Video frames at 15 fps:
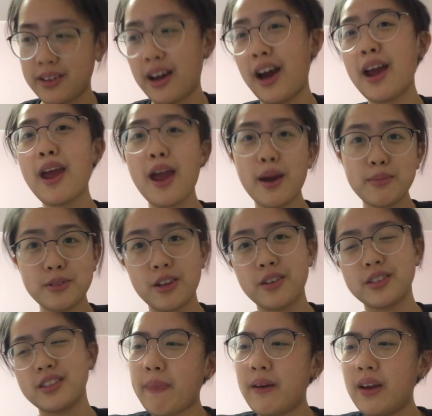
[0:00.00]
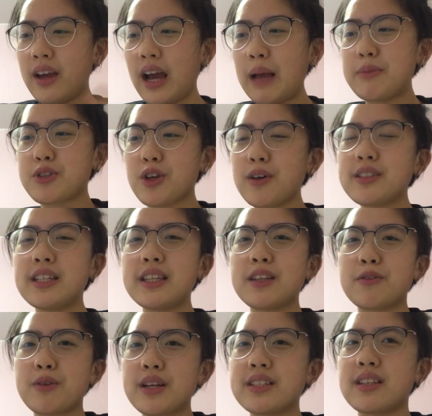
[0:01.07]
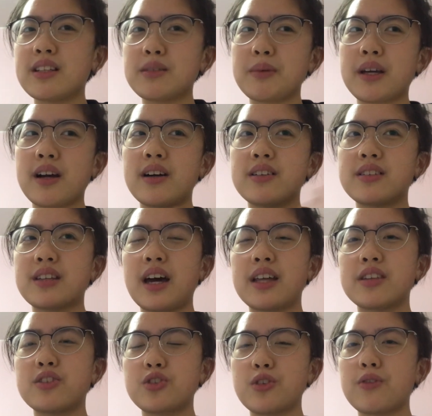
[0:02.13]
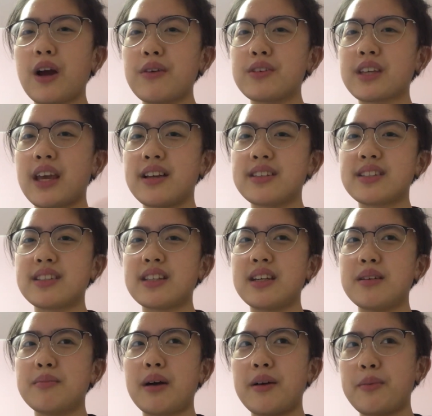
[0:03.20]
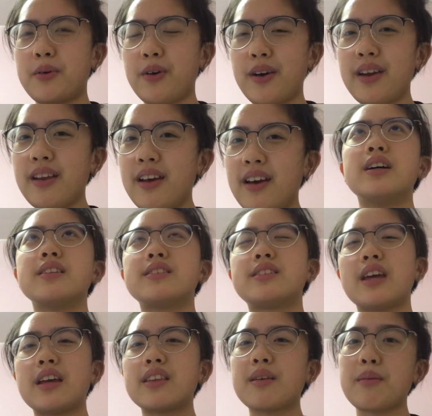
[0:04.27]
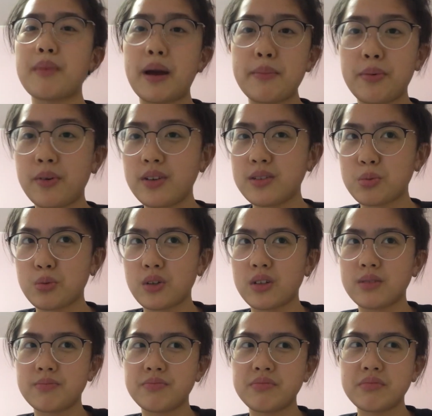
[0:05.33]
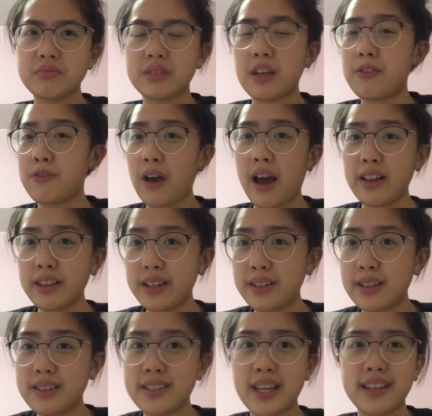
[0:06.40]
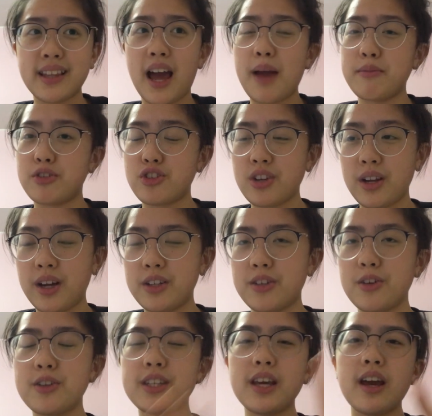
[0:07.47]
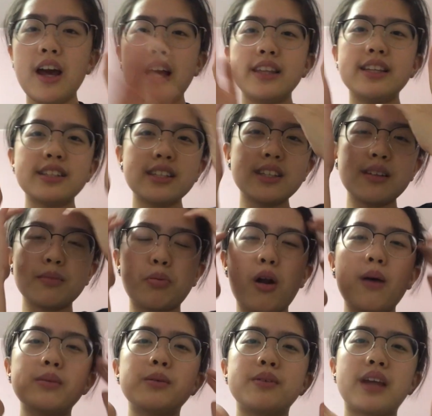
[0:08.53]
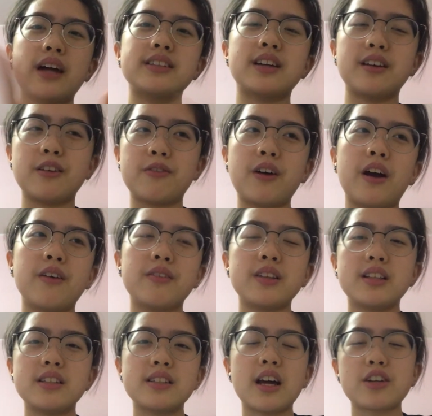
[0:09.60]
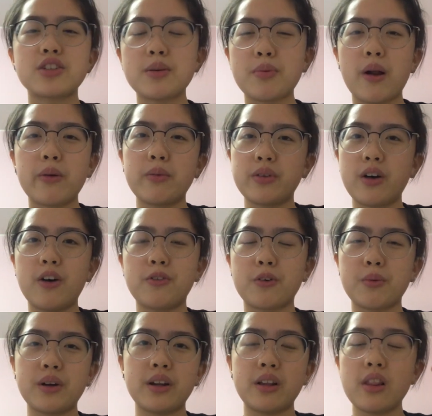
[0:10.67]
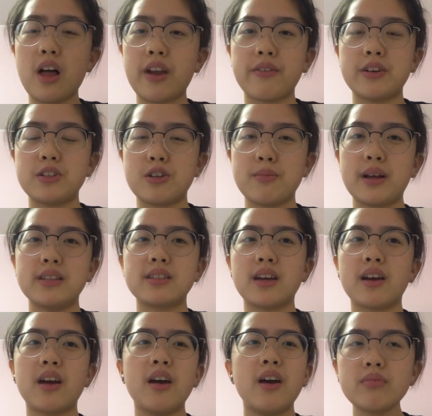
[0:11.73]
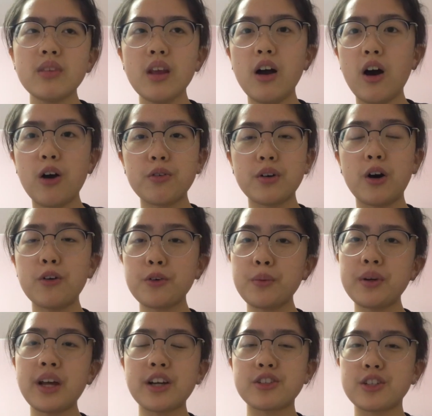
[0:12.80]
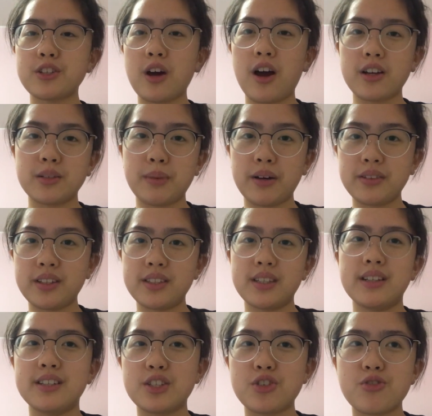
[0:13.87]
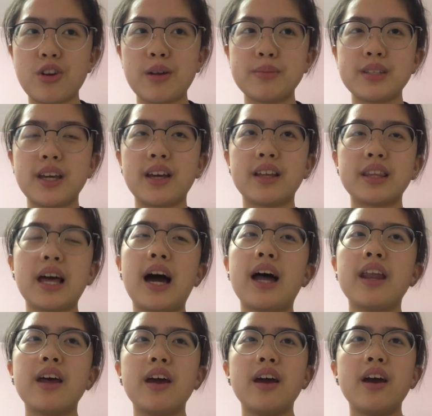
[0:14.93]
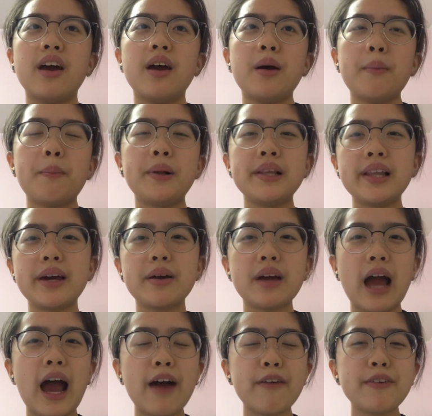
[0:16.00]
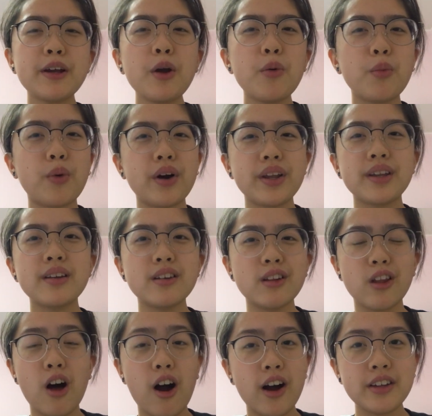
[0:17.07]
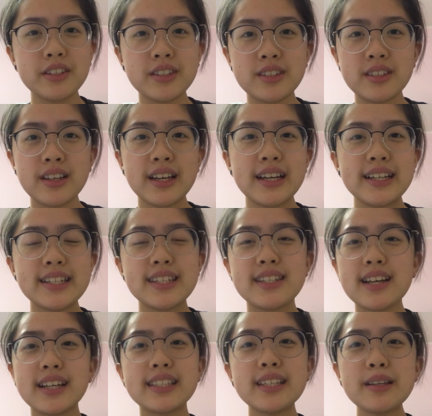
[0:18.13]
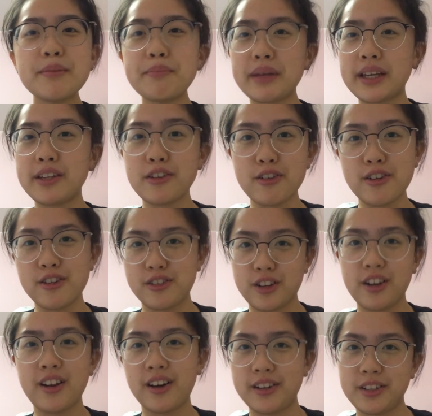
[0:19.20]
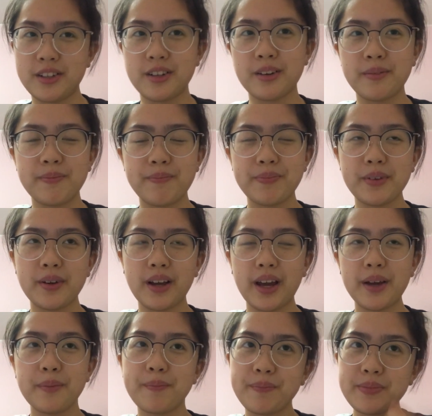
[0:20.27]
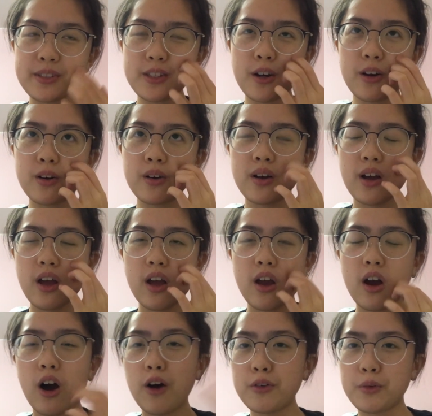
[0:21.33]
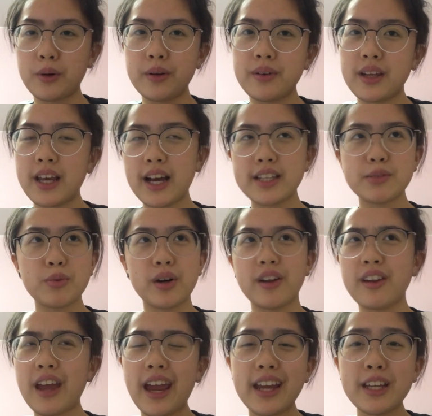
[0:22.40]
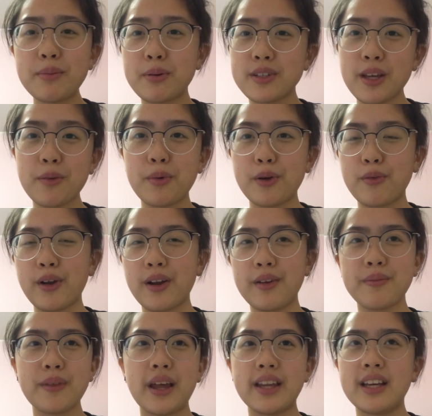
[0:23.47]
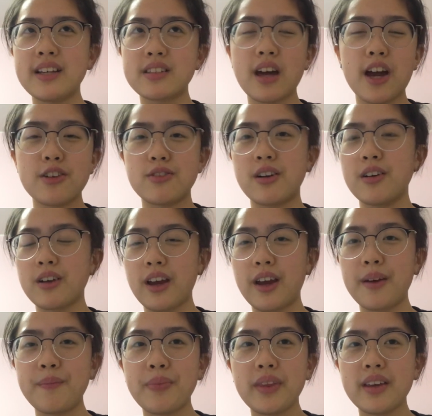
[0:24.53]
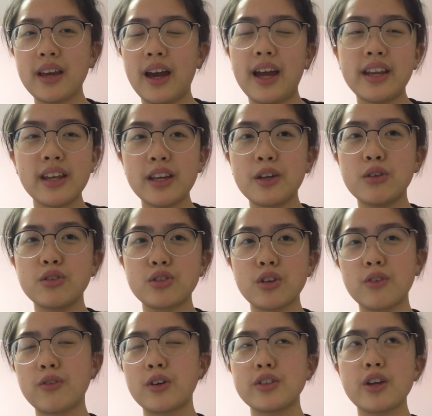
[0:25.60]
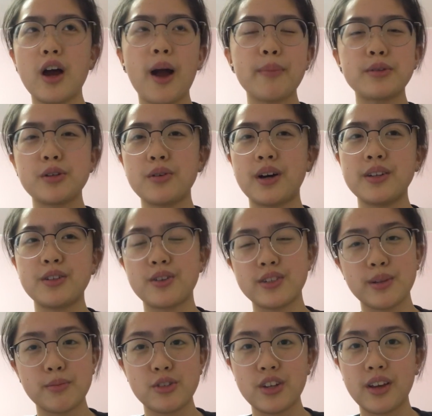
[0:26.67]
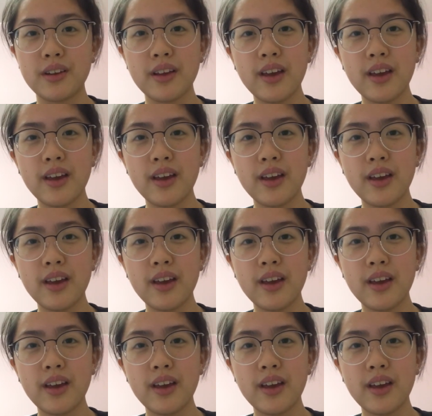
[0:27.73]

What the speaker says: I am salty. I'm salty, the reason is because that the survivors can't see my point, saying that my points were invalid, and saying that I'm shit hunter. You see, this is the problem with Identity 5. This is actually a problem with All For One and a lot of hunter mains. Like, All For One actually talked about this in the stream, saying that having 1 loss doesn't mean you're a shit hunter, okay? So, All For One, he has, what, 80% win rate, and he's Hydra, okay? NAU server, top 2 hunter or some shit.